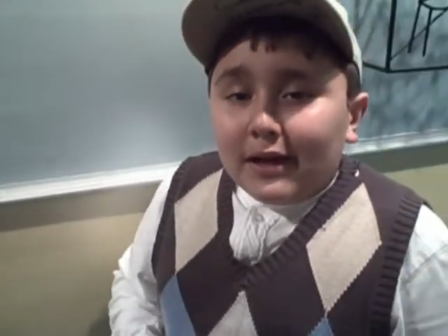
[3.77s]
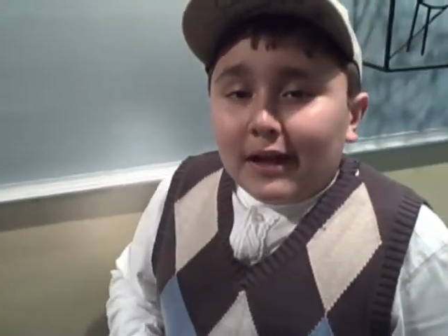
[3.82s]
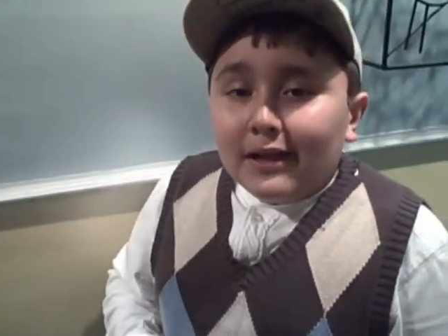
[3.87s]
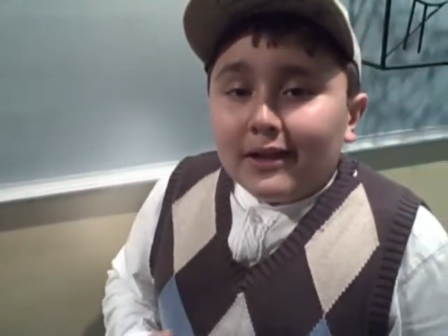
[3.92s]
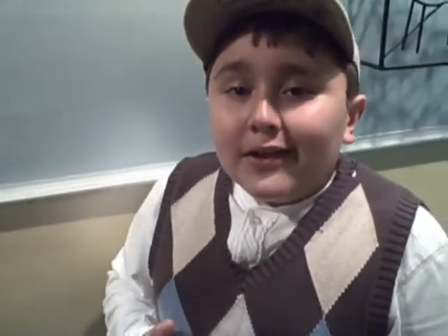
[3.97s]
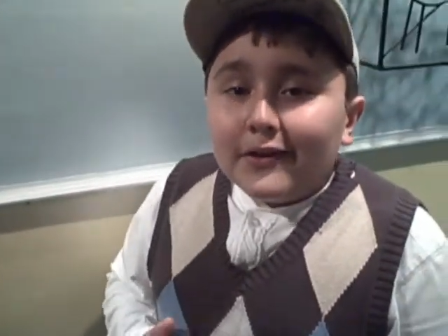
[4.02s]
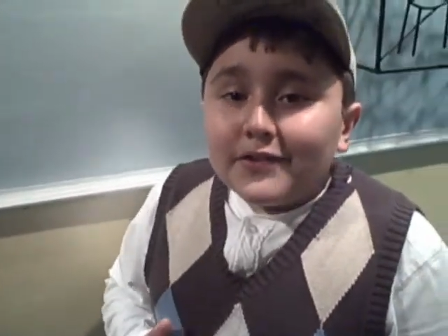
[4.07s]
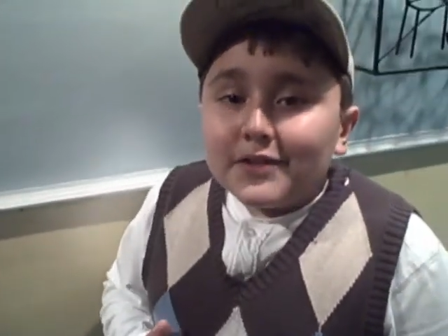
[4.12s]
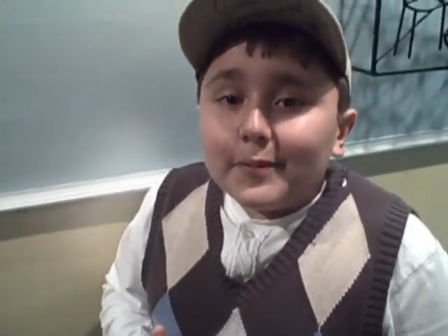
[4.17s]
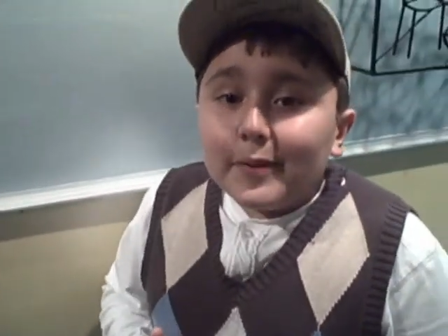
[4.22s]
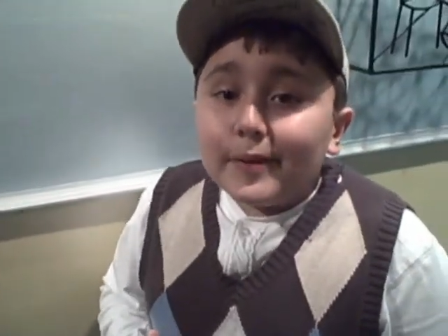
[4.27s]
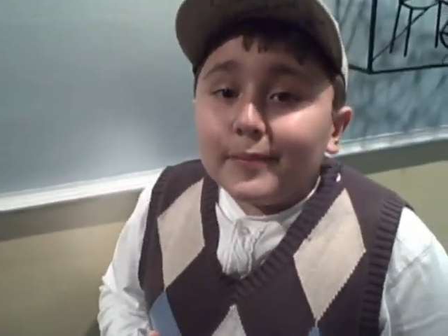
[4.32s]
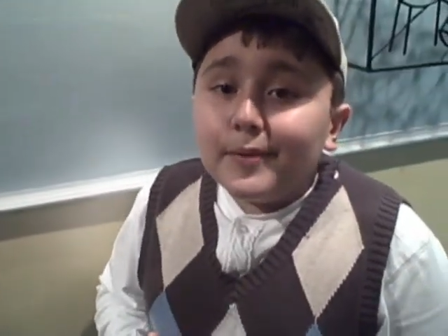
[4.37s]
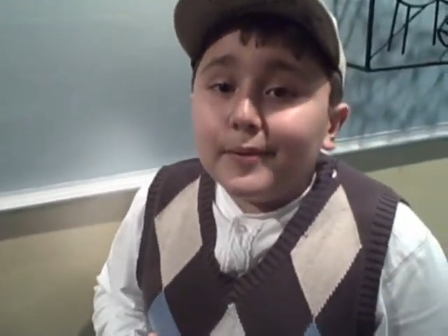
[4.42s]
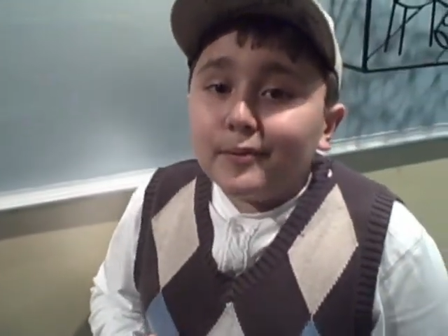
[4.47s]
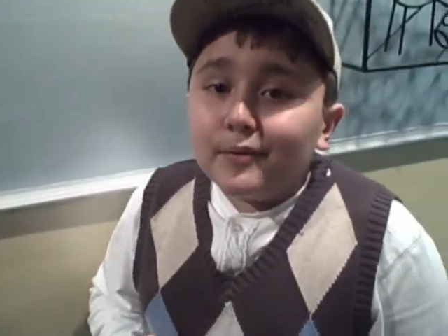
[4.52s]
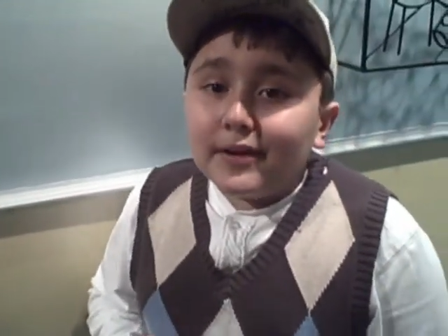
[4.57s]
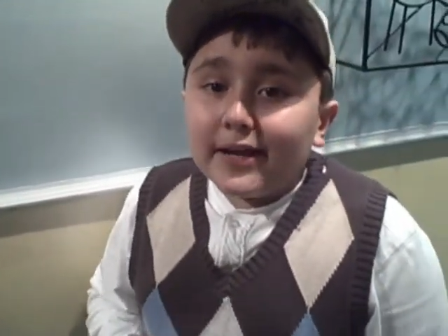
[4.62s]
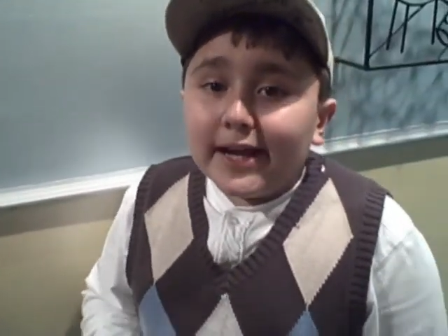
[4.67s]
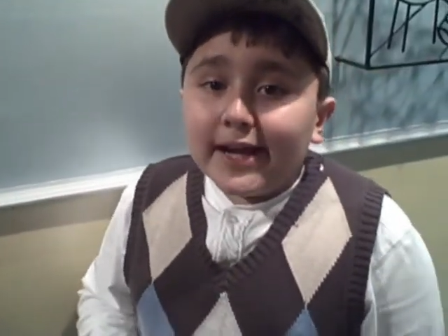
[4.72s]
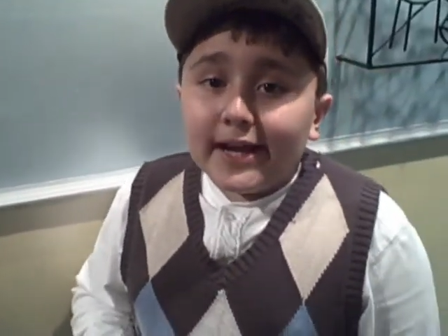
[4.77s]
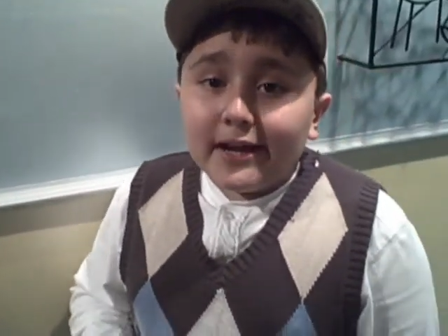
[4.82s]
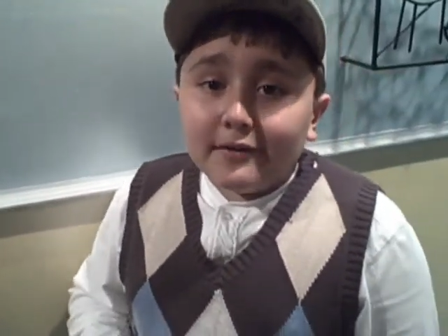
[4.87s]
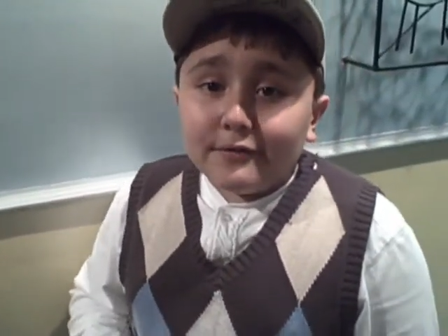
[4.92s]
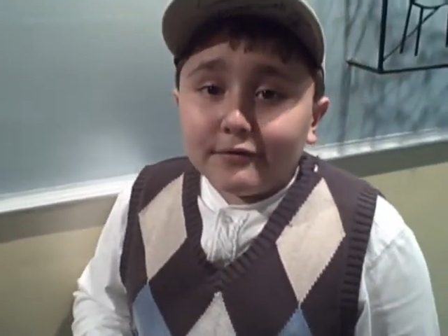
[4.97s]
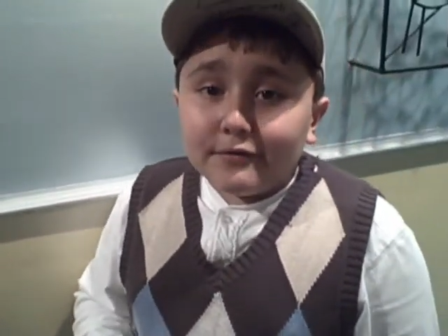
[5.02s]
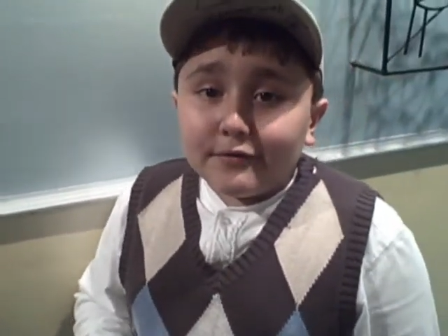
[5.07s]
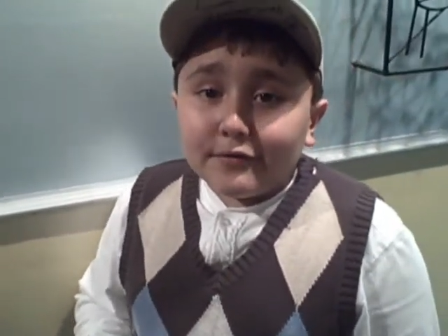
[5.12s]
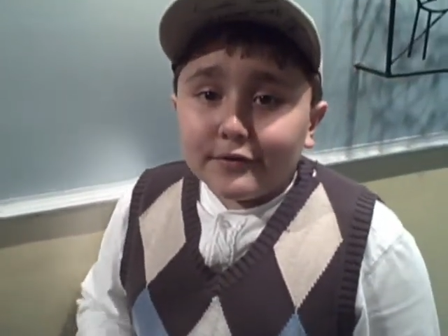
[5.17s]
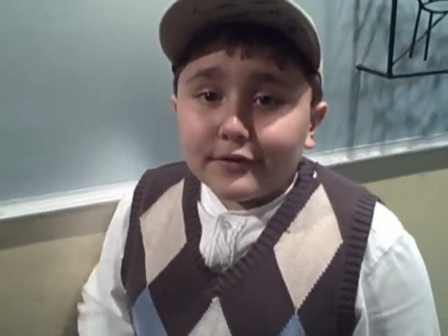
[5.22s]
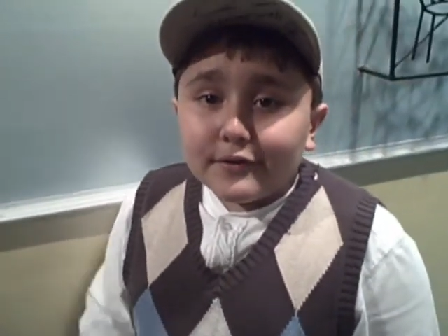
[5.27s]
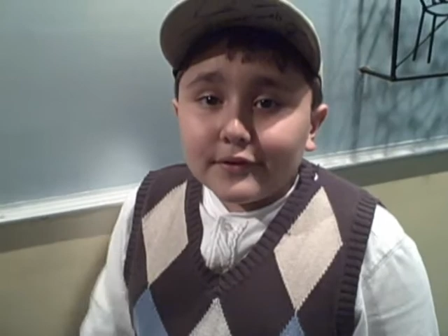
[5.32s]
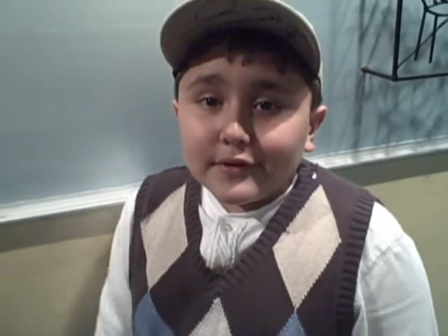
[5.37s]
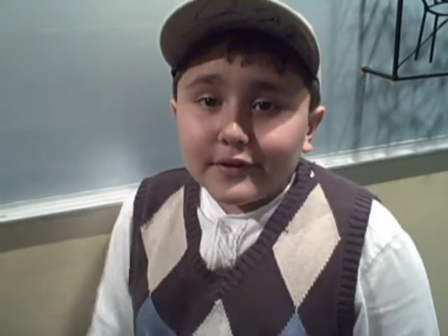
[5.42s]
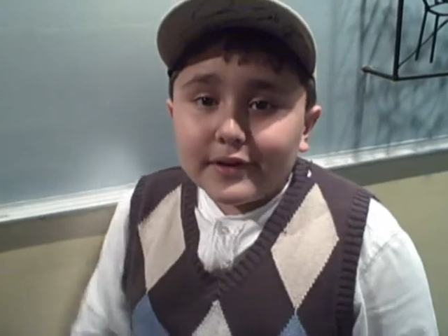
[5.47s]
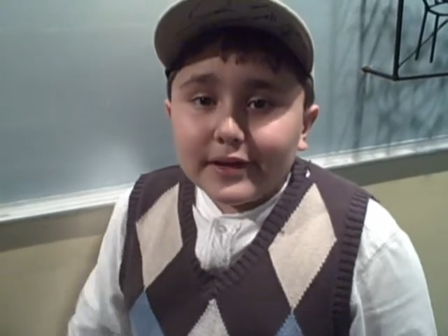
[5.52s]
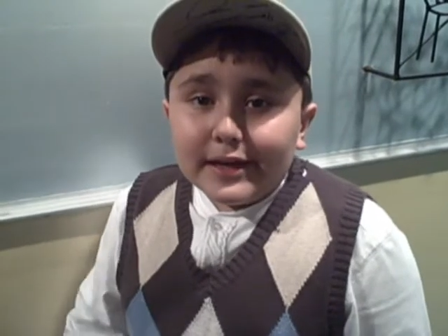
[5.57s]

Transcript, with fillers: I love to make people laugh,